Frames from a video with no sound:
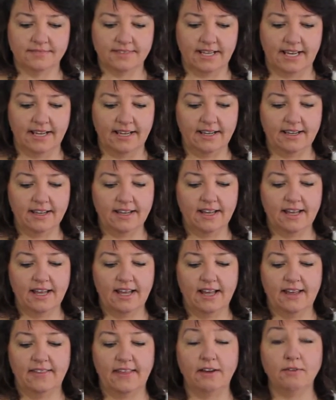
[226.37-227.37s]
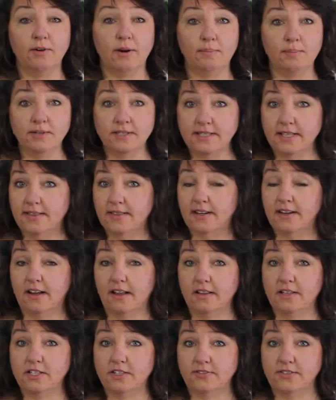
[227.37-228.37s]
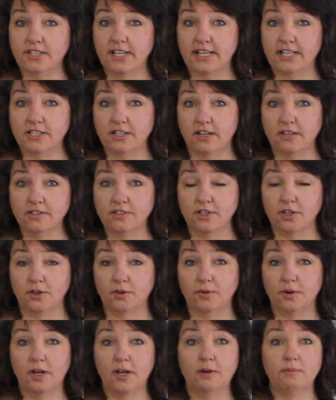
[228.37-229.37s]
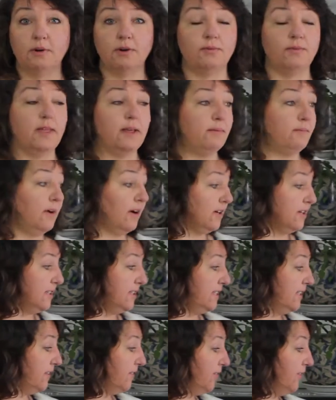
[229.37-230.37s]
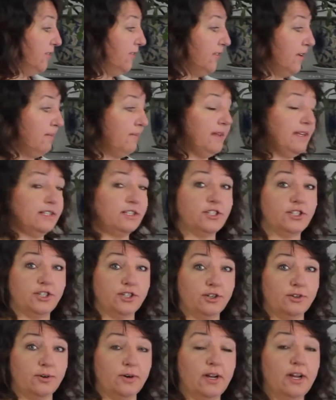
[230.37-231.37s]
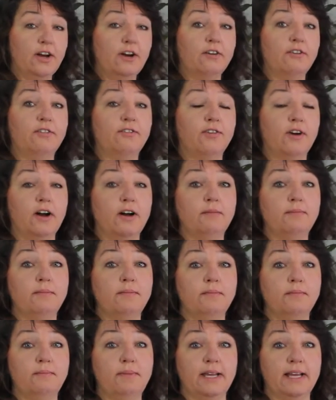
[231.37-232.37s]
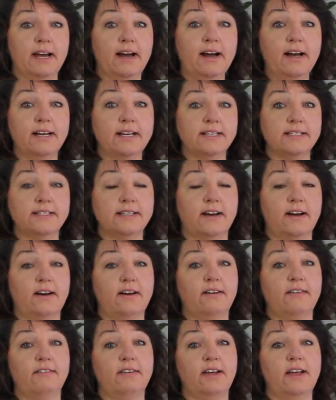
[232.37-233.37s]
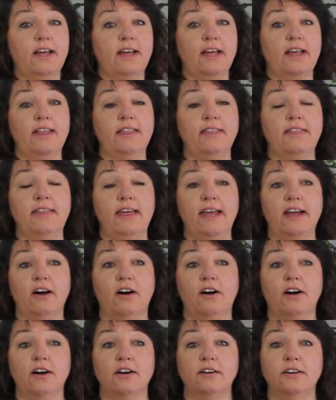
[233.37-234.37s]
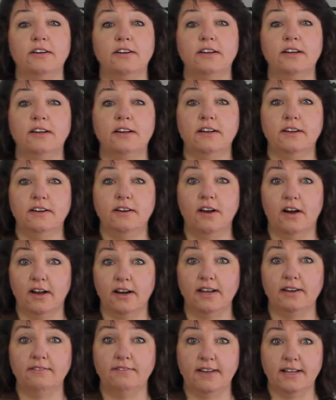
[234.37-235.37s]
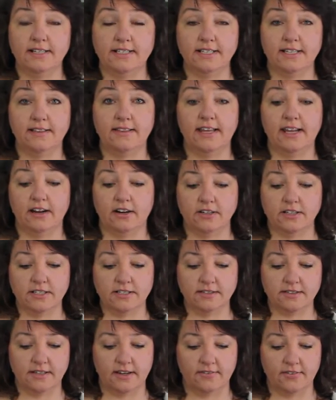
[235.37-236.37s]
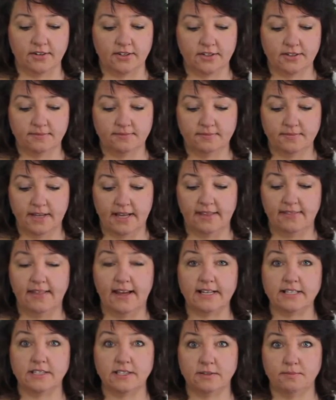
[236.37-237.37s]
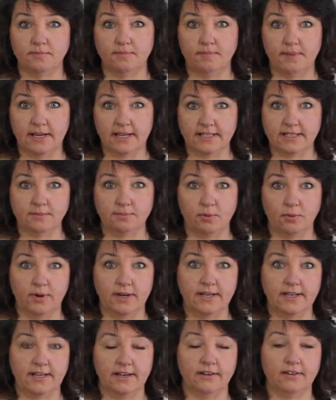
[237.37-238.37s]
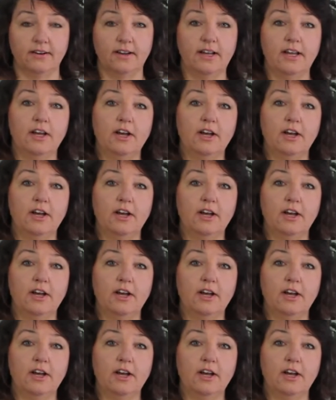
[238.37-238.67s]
Okay? They represent the knowledge of change also, but they are different from these two because they are not invented. They are discovered. And that's the biggest point here.